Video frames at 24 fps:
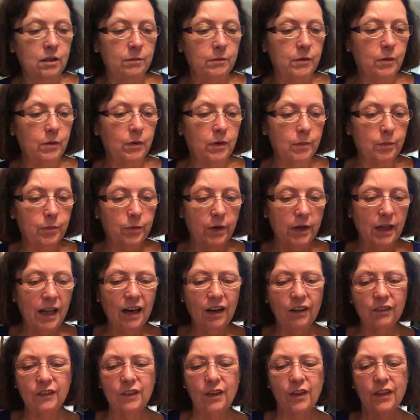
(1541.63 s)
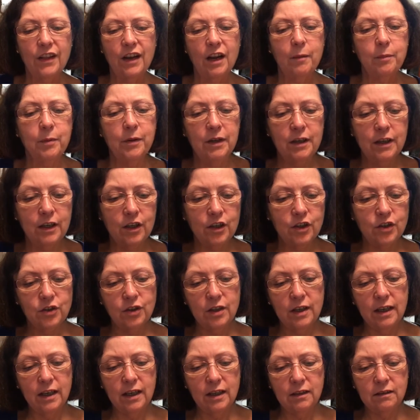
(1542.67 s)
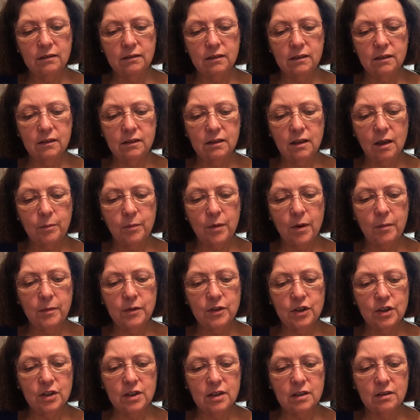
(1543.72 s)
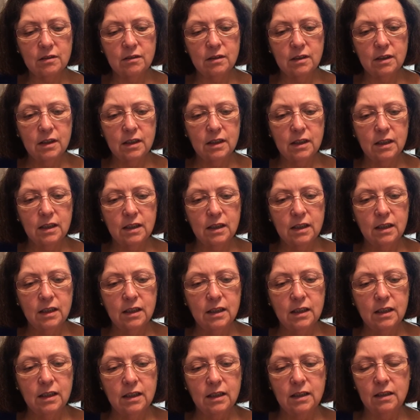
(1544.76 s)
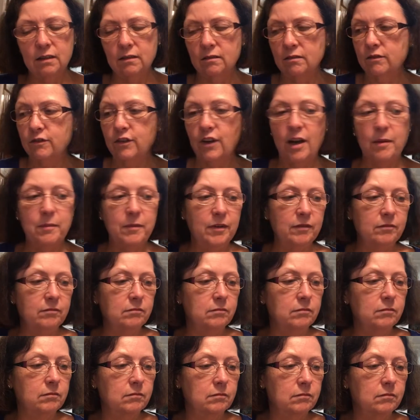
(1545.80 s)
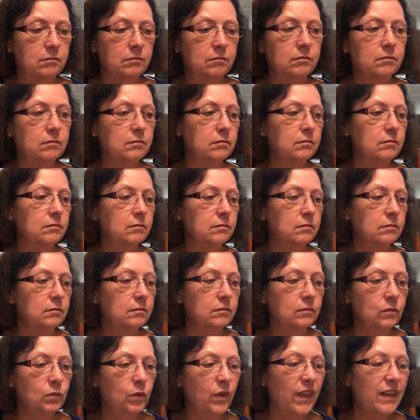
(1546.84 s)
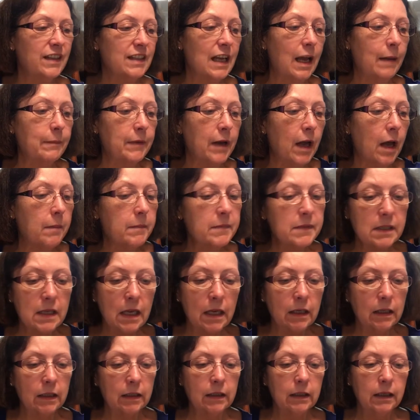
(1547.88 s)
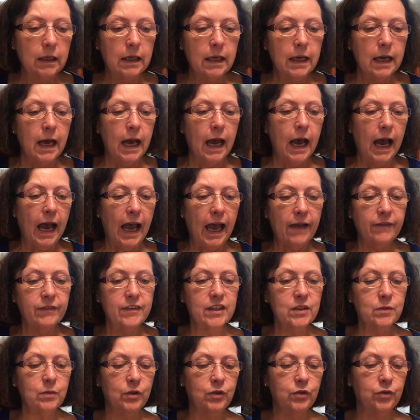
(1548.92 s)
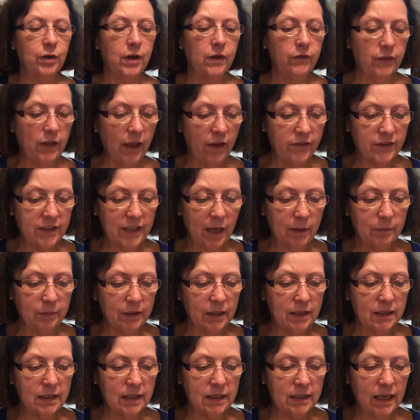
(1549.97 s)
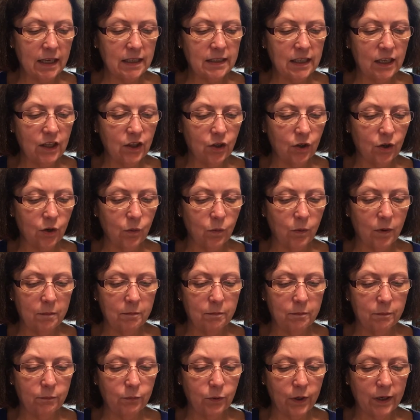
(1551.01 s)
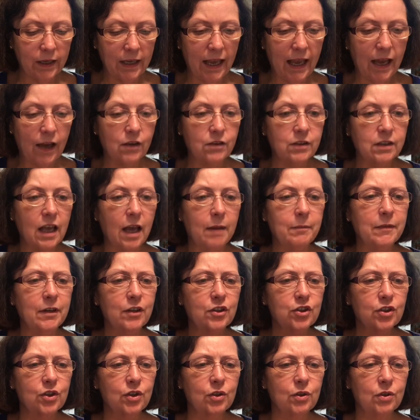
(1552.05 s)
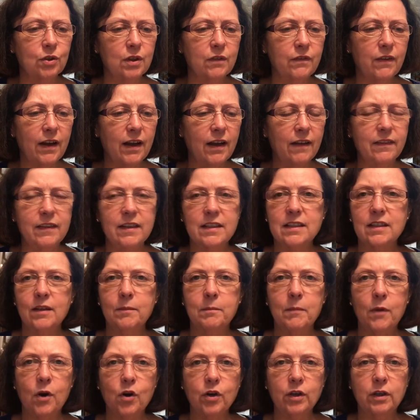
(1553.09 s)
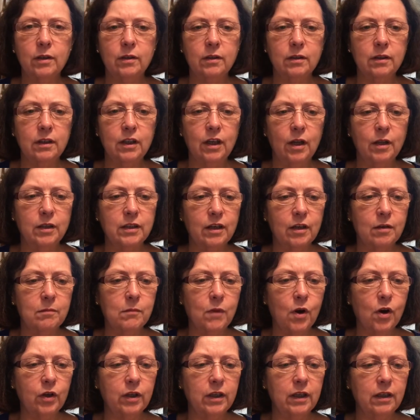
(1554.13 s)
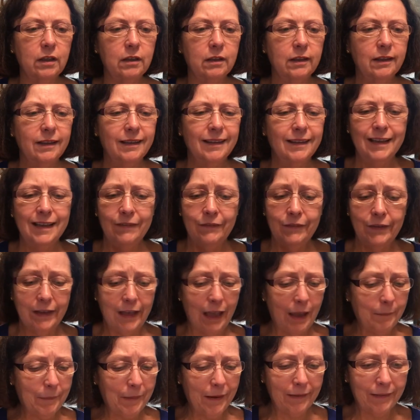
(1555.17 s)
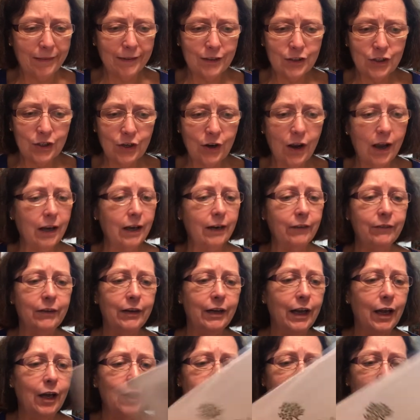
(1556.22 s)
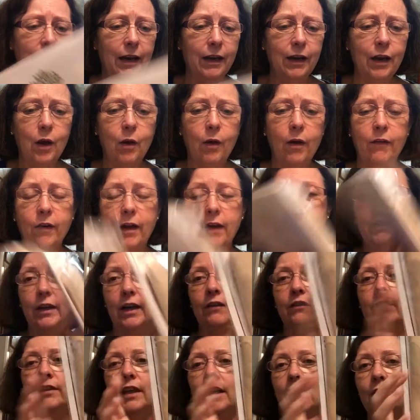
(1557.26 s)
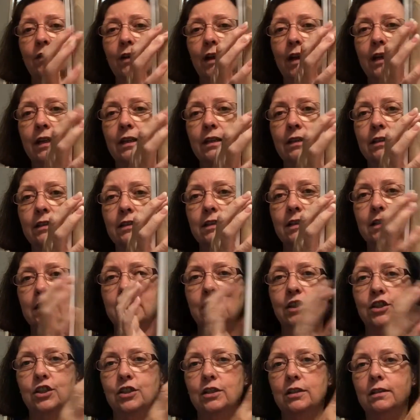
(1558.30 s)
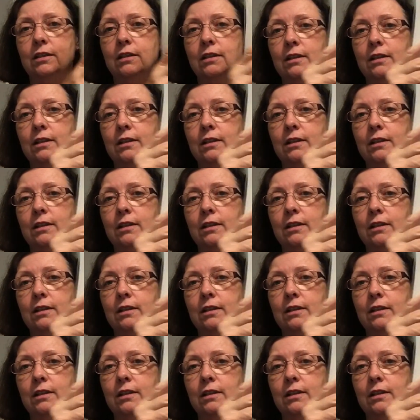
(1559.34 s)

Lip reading: gonna be really pretty. I don't know that I'll put it in a tray. I'll probably just frame it when the time comes. I have this one, Tree of Life Samplings. It's 1831 Brick House. I'm not sure if I got this at during market. That came out this year. I don't even know, but I know I've got everything ready to stitch it.